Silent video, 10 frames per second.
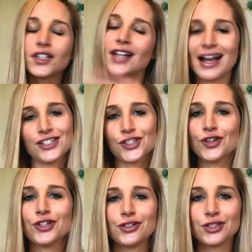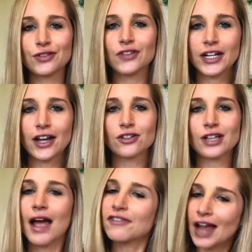The last two YouTube videos,
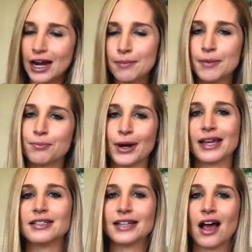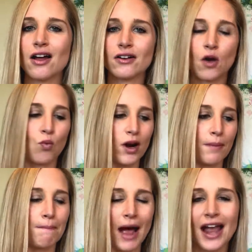I've kind of been breaking down what a
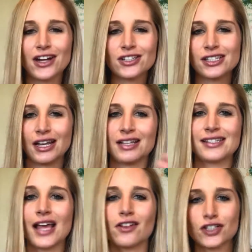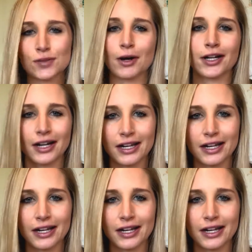buyer's and a seller's market